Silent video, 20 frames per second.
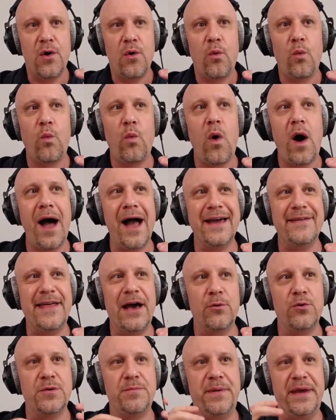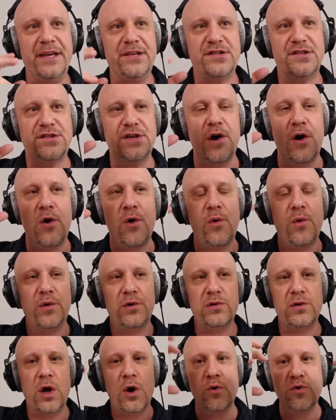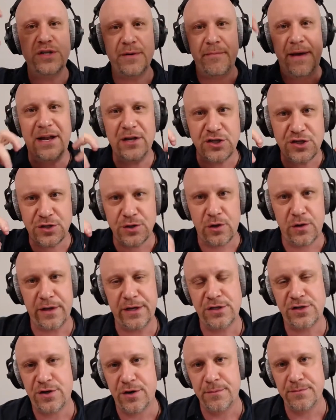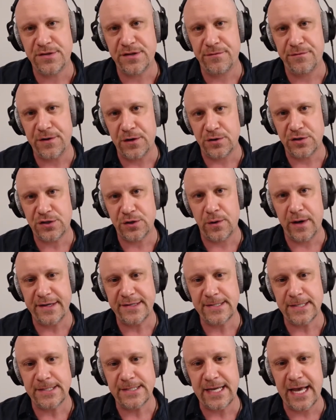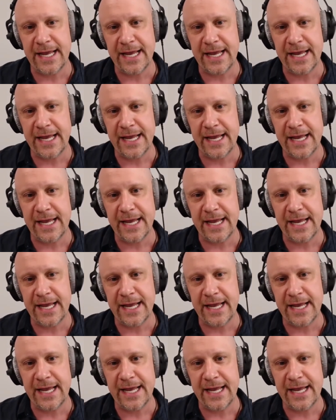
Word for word: why that would be so low dimensional in terms of your choices.